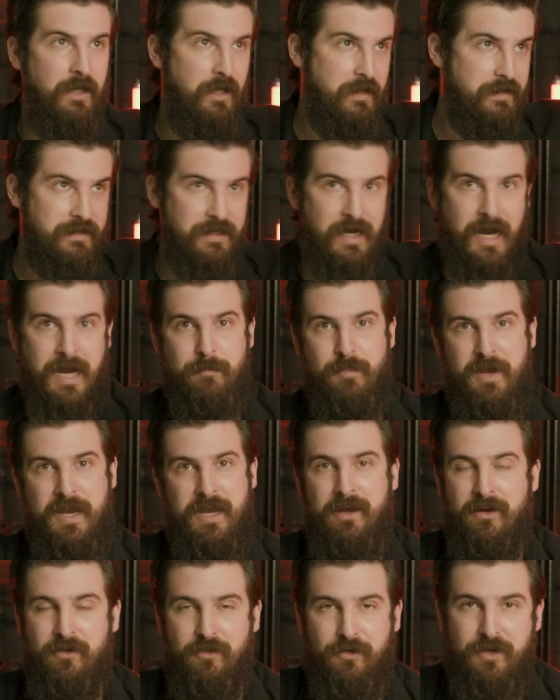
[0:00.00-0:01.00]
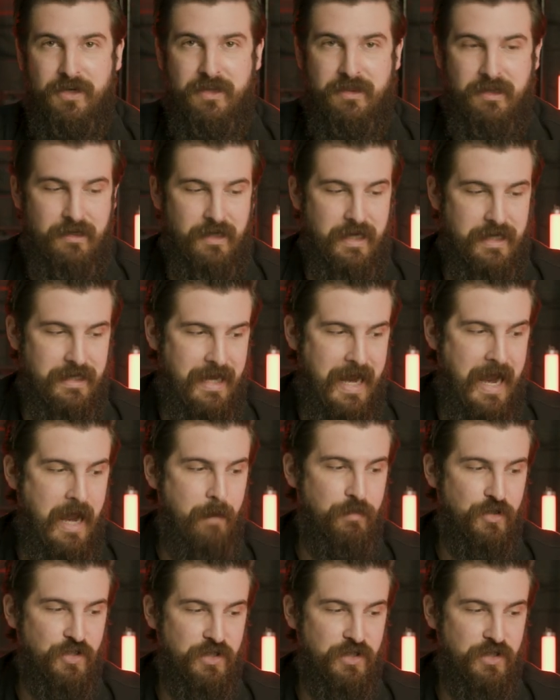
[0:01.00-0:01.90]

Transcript: a Skype panel or anything like that,